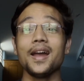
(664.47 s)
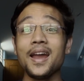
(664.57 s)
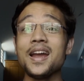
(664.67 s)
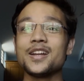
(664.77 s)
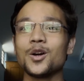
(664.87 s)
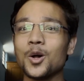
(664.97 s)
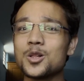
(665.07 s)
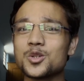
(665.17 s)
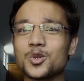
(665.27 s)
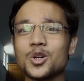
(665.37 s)
And
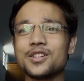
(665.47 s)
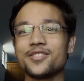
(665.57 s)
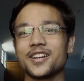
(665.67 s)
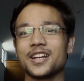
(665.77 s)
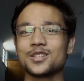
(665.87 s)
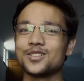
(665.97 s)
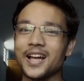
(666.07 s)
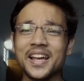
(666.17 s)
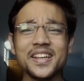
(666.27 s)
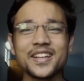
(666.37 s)
also don't forget to
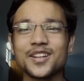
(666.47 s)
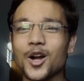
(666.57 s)
like,